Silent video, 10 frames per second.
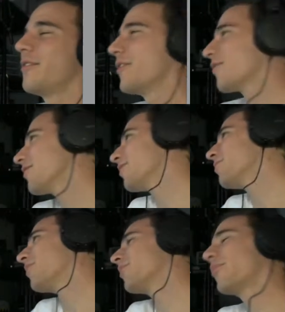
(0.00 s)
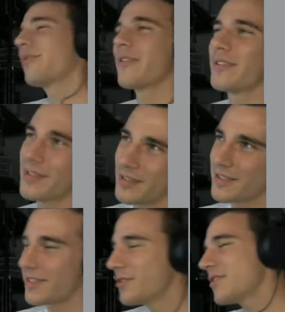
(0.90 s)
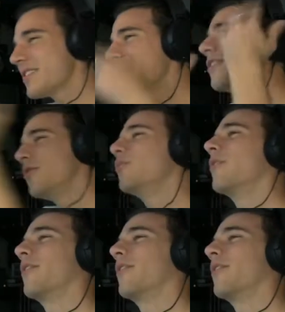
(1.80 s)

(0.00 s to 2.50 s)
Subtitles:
Your motherboard you just need a new one,